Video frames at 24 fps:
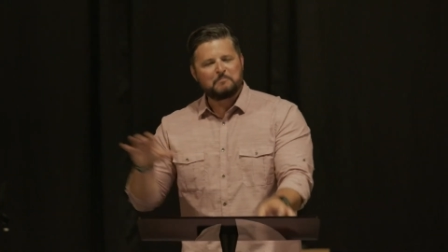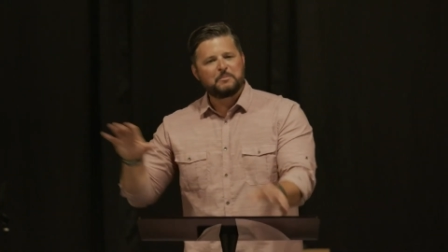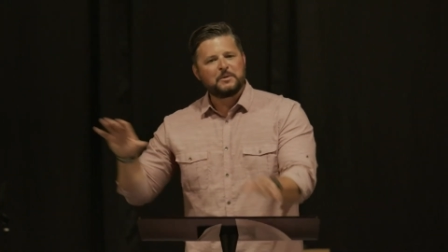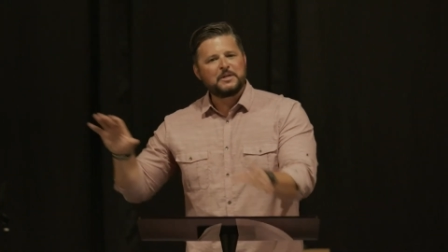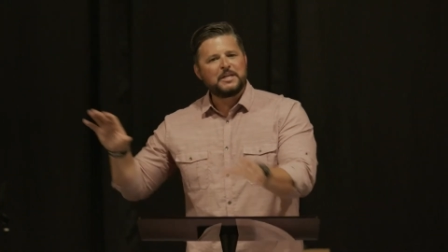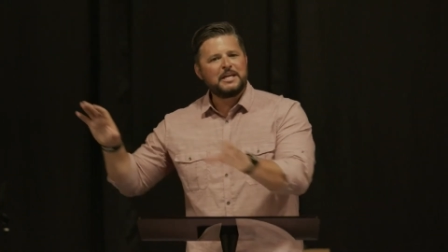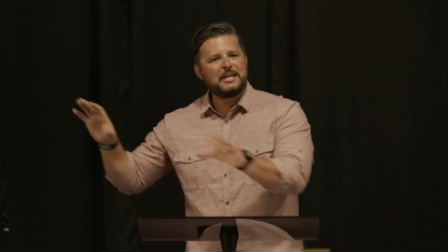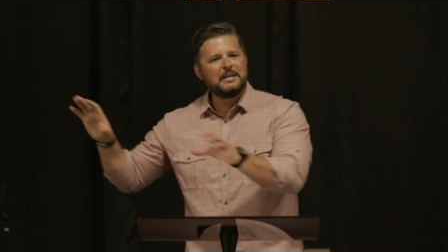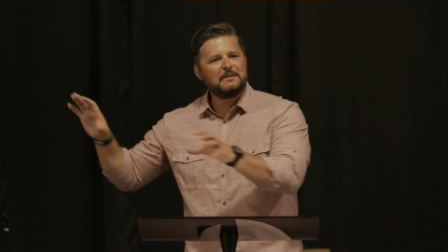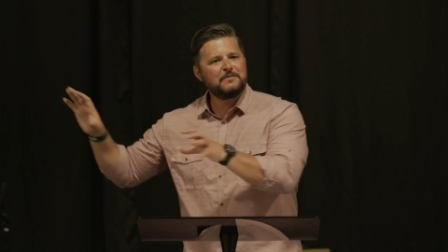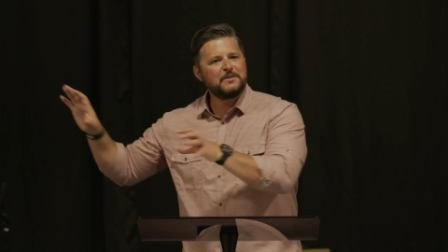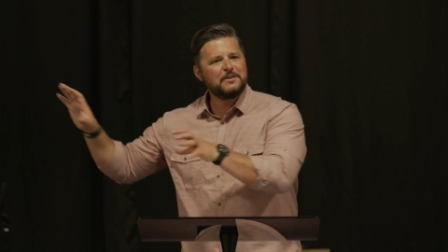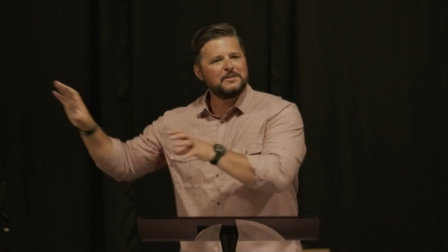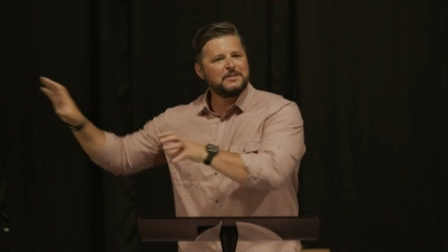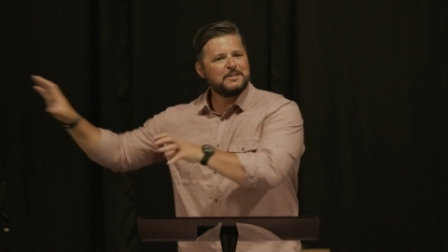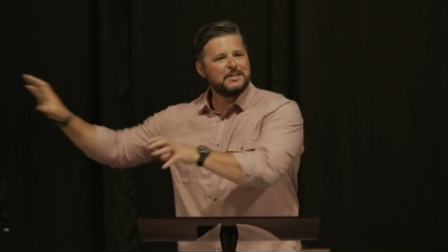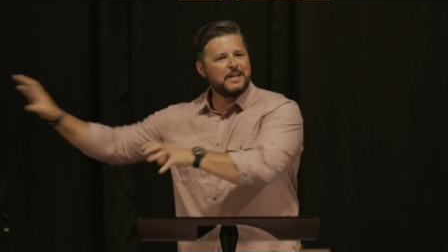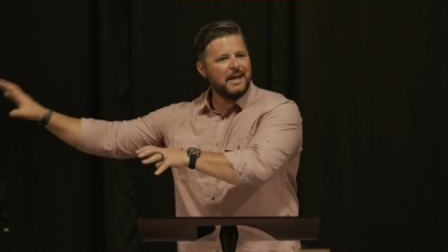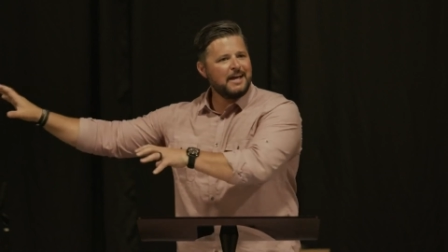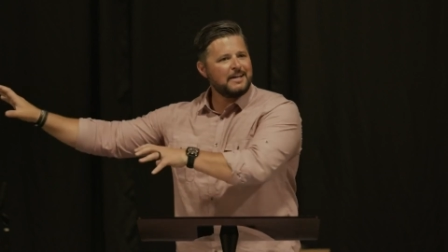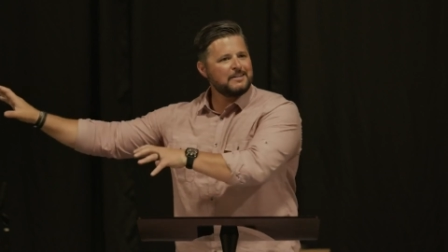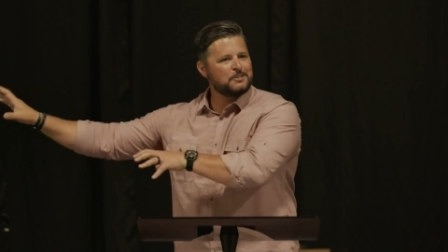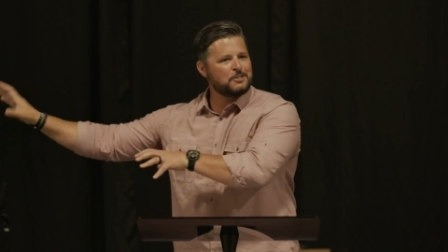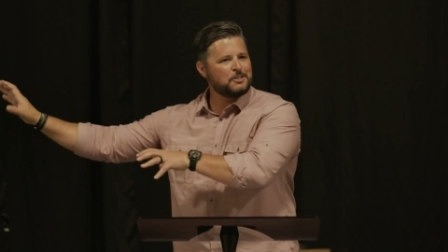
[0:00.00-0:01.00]
But even
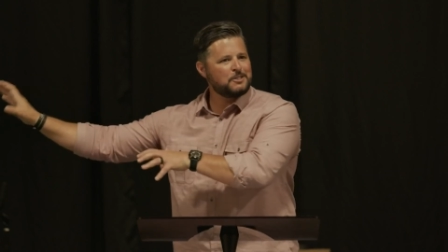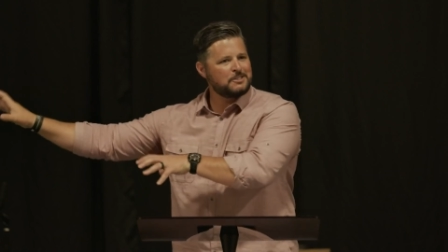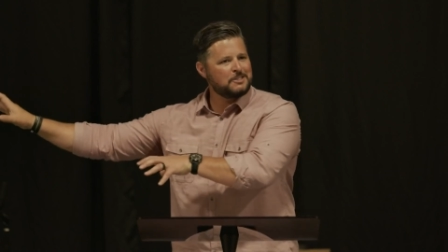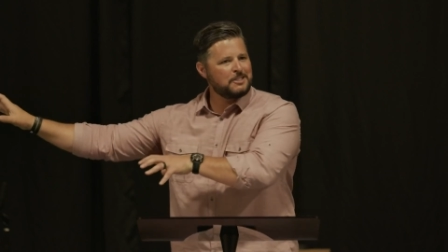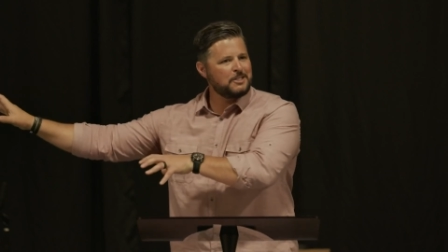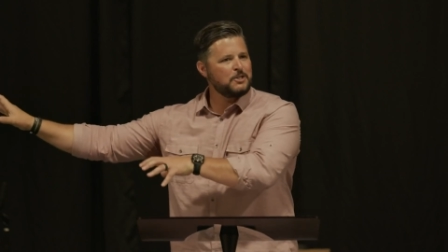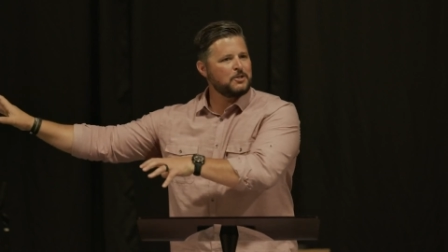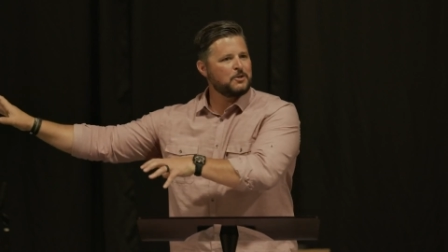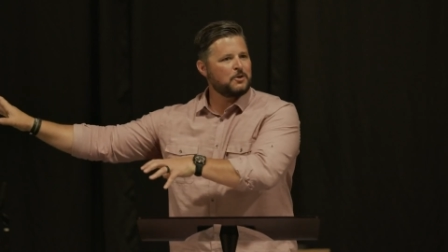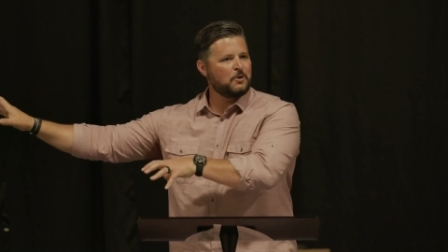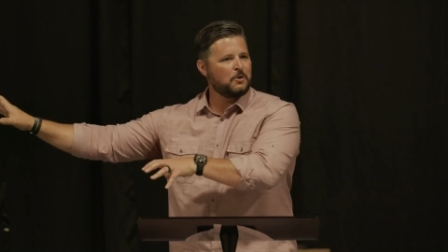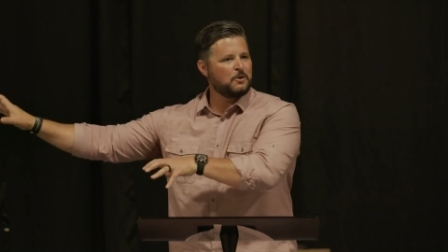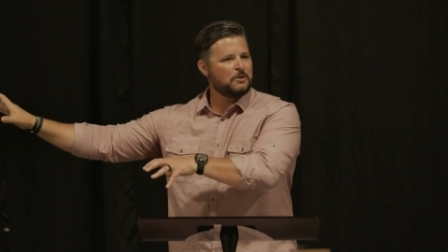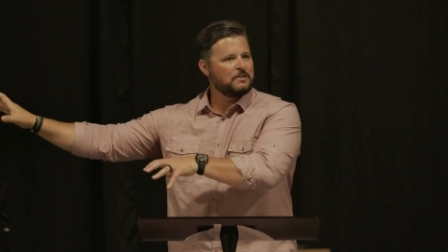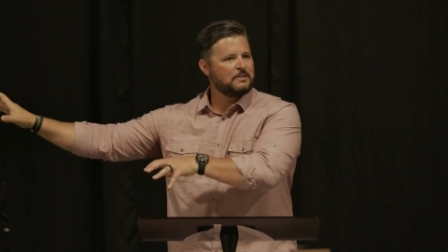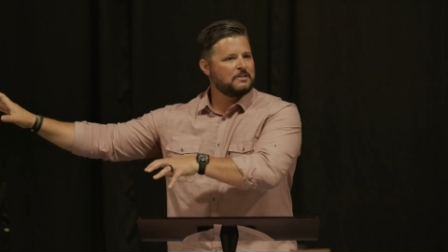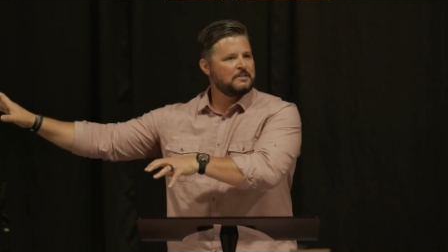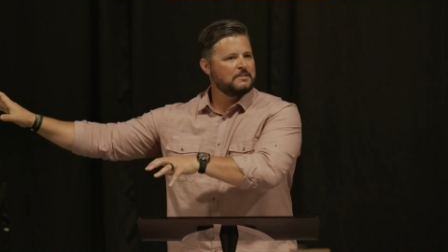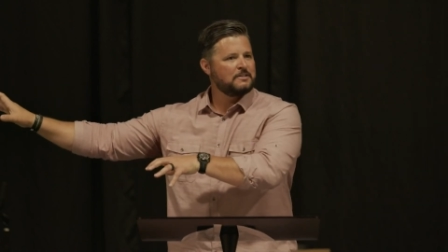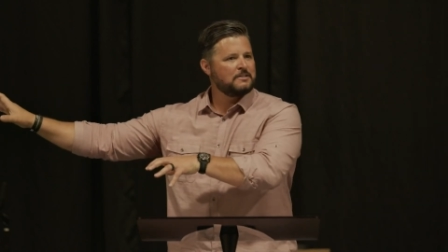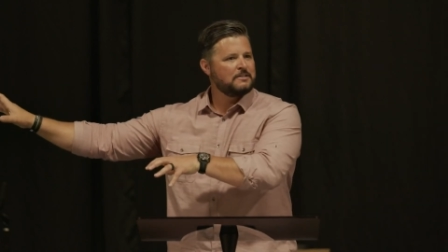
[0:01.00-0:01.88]
yet, still,